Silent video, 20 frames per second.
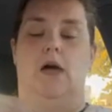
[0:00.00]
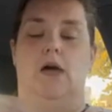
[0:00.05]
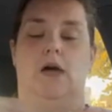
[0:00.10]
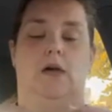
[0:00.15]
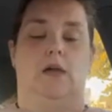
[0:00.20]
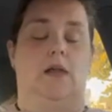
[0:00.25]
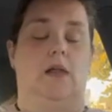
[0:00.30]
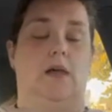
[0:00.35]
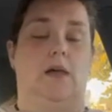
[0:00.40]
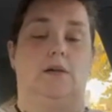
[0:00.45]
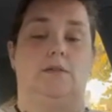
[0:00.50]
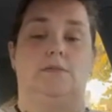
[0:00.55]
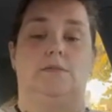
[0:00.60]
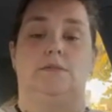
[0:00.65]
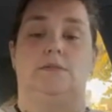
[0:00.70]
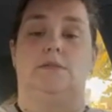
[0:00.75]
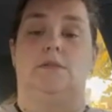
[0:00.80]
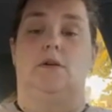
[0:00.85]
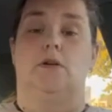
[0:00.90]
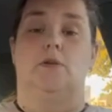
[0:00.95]
And it has
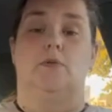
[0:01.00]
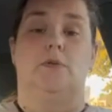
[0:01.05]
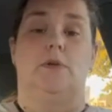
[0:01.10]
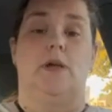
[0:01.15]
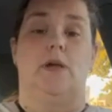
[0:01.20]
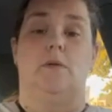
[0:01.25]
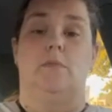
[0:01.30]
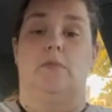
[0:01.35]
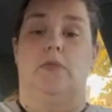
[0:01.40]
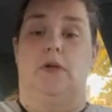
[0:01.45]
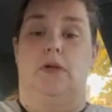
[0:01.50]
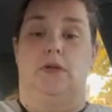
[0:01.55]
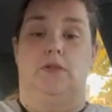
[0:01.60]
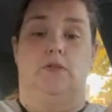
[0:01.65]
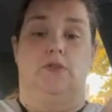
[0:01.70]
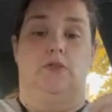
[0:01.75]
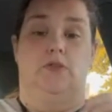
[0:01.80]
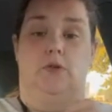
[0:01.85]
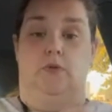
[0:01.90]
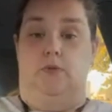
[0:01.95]
no damn thing
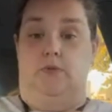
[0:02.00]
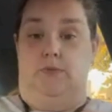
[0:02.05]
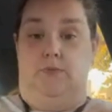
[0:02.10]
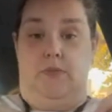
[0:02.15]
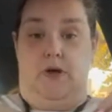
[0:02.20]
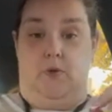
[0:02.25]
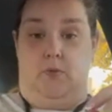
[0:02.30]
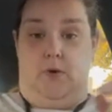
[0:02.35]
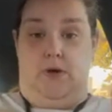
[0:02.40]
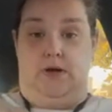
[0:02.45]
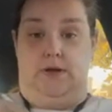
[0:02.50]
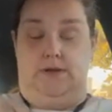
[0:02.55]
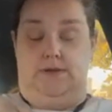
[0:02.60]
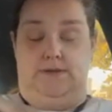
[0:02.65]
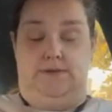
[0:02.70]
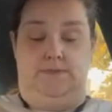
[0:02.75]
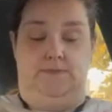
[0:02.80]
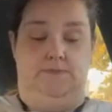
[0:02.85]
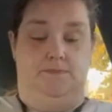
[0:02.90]
to do with my weight.